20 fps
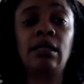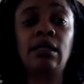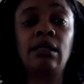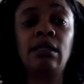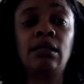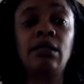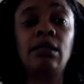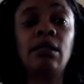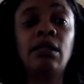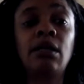
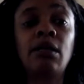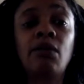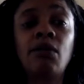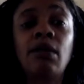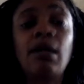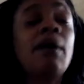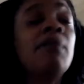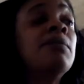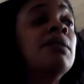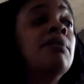When
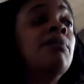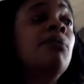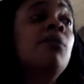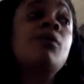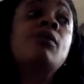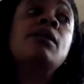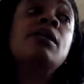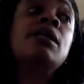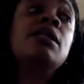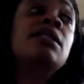I was
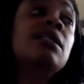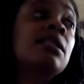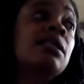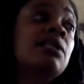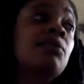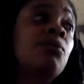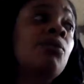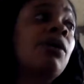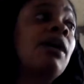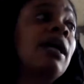born into
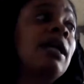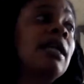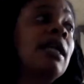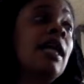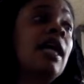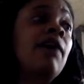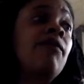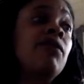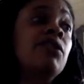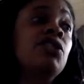this world, I
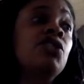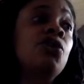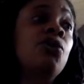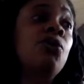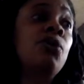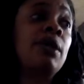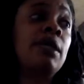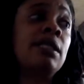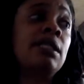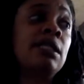didn't have a
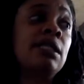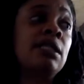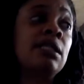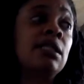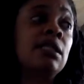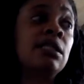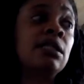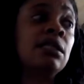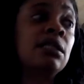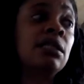choice
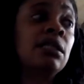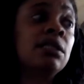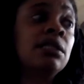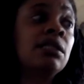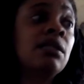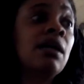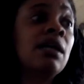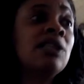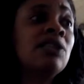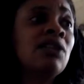
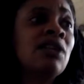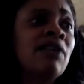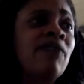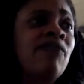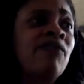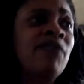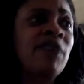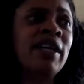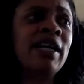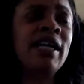until I started
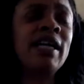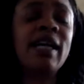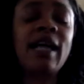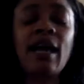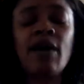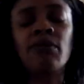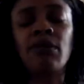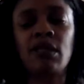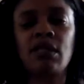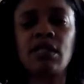figuring
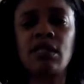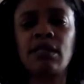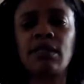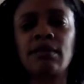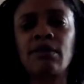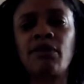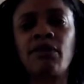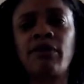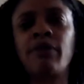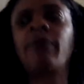out this
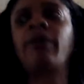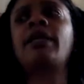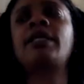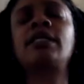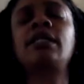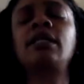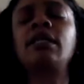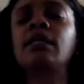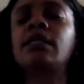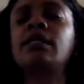
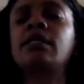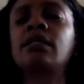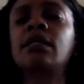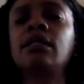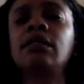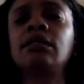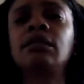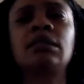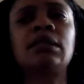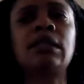craziness.
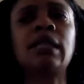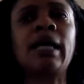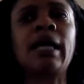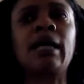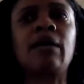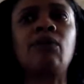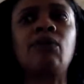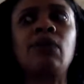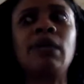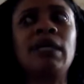And it's
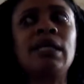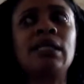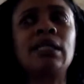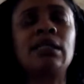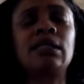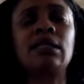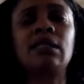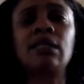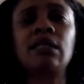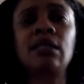like,
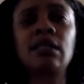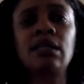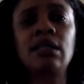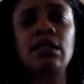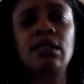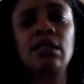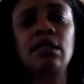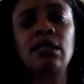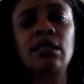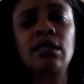what?
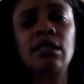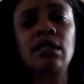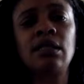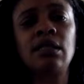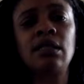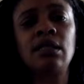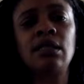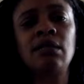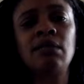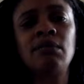
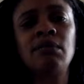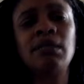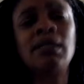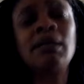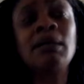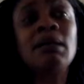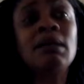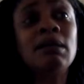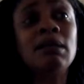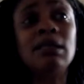
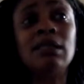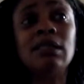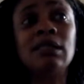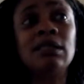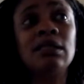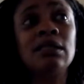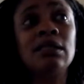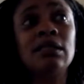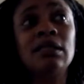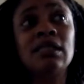
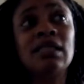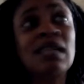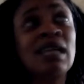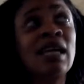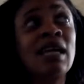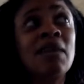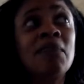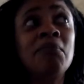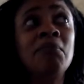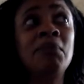Please, this
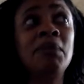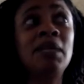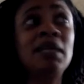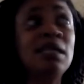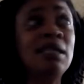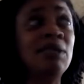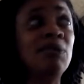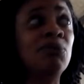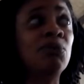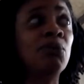can't
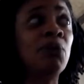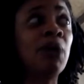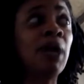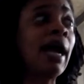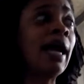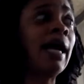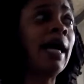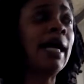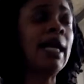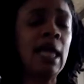be where
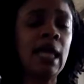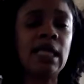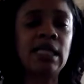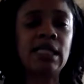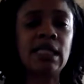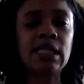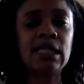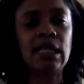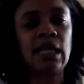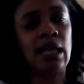I gotta
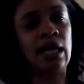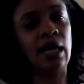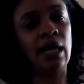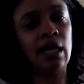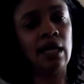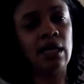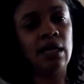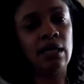exist at.